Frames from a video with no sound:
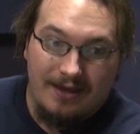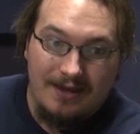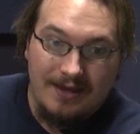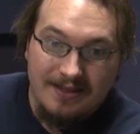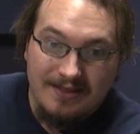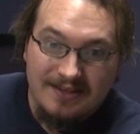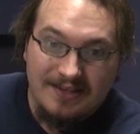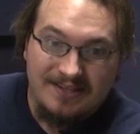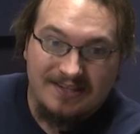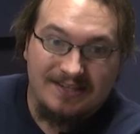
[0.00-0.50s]

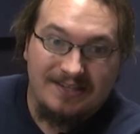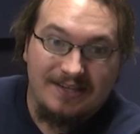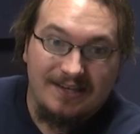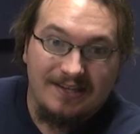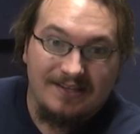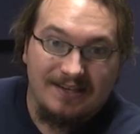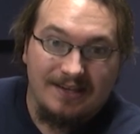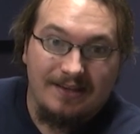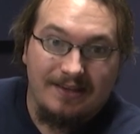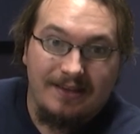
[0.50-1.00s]
in the
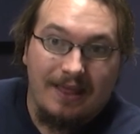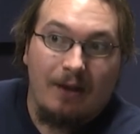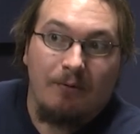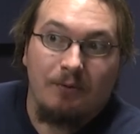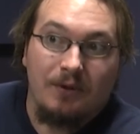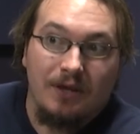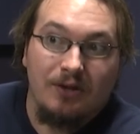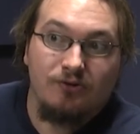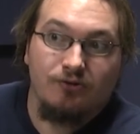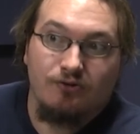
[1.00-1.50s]
season that
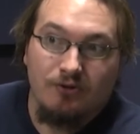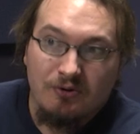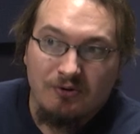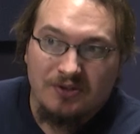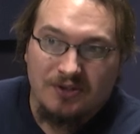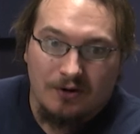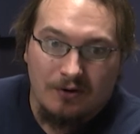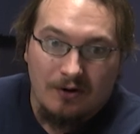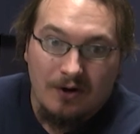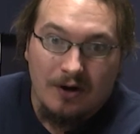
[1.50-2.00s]
we
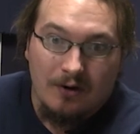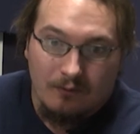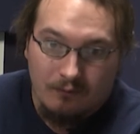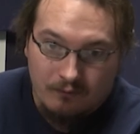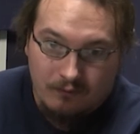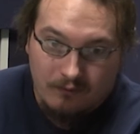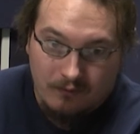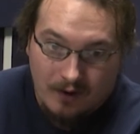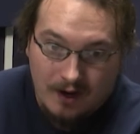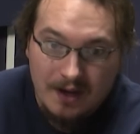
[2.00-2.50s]
introduce her,
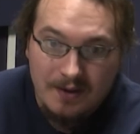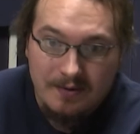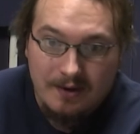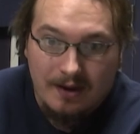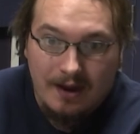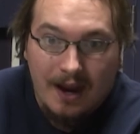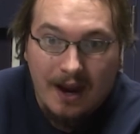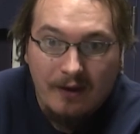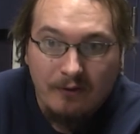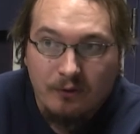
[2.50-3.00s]

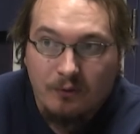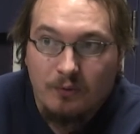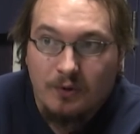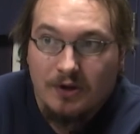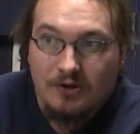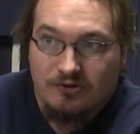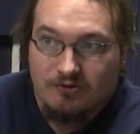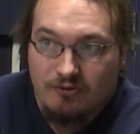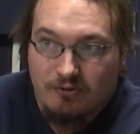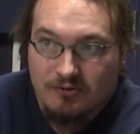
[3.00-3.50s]
right after
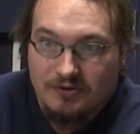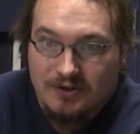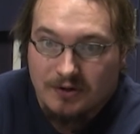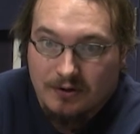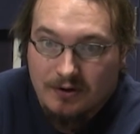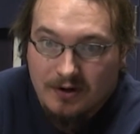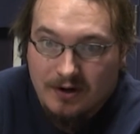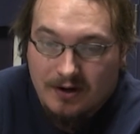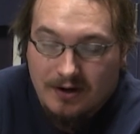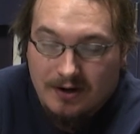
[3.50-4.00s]
we introduce
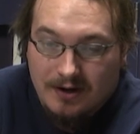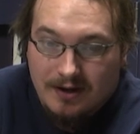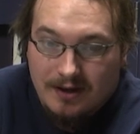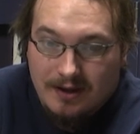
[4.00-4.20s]
her.